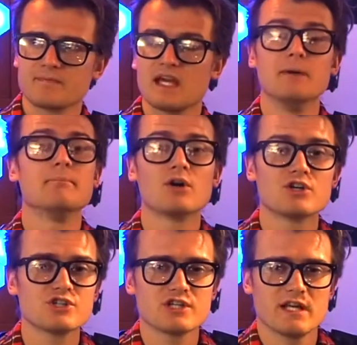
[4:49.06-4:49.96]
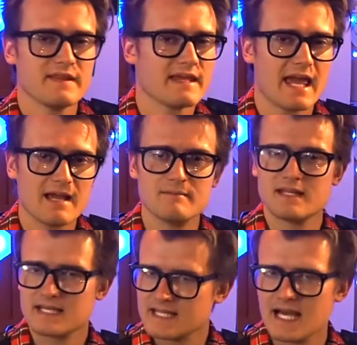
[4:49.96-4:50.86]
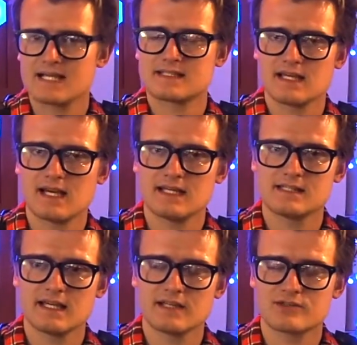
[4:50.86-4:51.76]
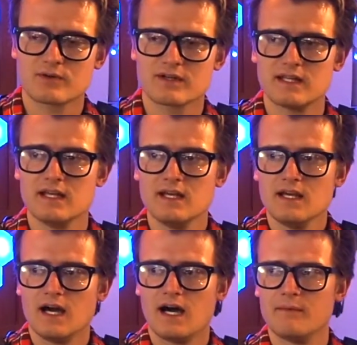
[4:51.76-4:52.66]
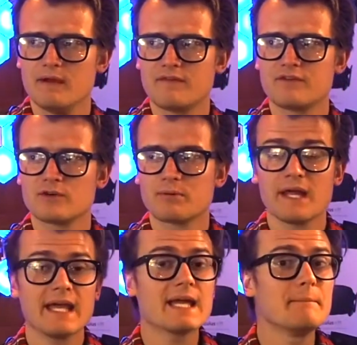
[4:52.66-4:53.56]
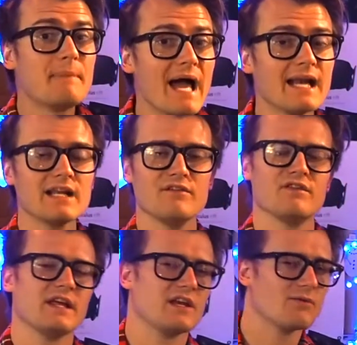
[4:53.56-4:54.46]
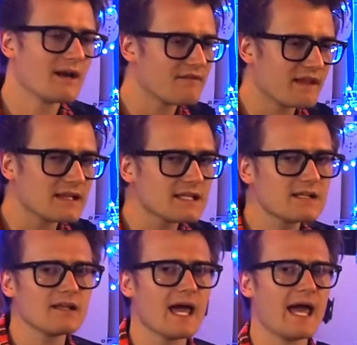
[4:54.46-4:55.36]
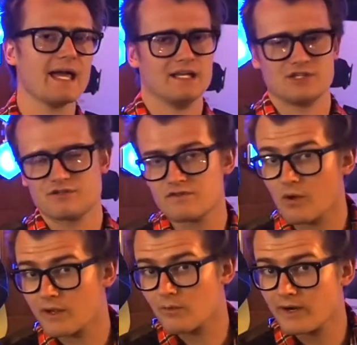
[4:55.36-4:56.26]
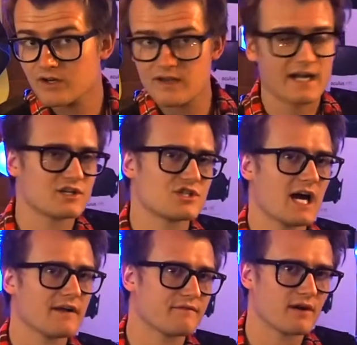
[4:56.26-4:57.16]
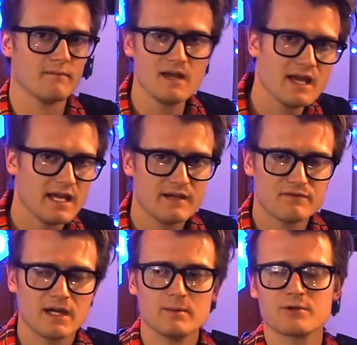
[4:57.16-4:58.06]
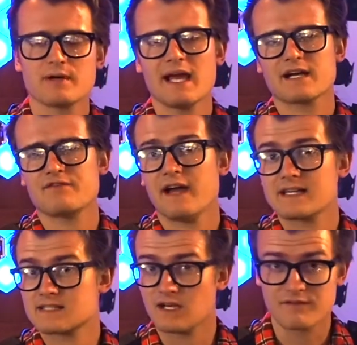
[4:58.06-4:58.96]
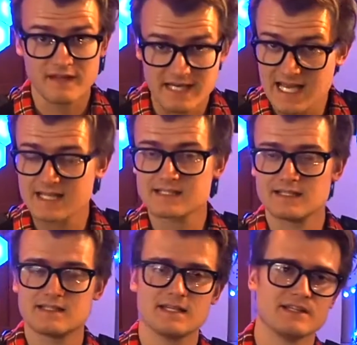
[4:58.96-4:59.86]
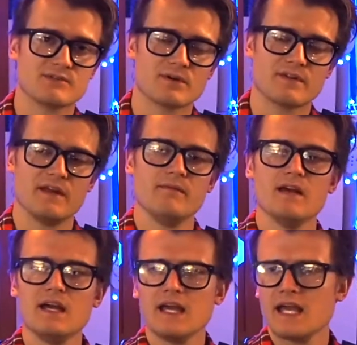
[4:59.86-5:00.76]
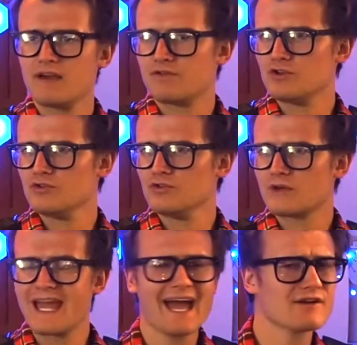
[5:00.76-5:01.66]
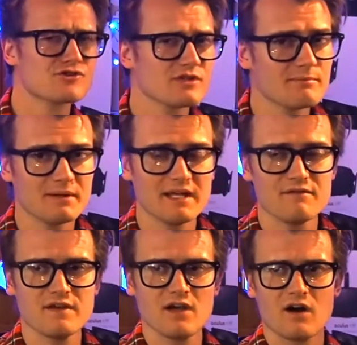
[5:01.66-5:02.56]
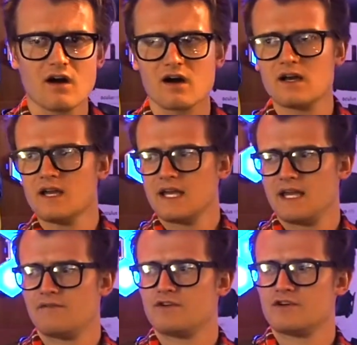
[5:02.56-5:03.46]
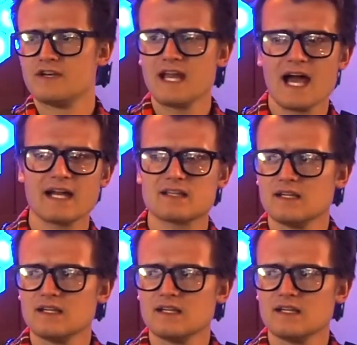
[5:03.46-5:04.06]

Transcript: immersion in the game, then yes, I'd say it's worth it. If you're playing competitively and you want to have that little edge of knowing where you got shot from, if you're able to react fast enough, then yes, I'd say it's worth it. If you casually play VR, if you're not,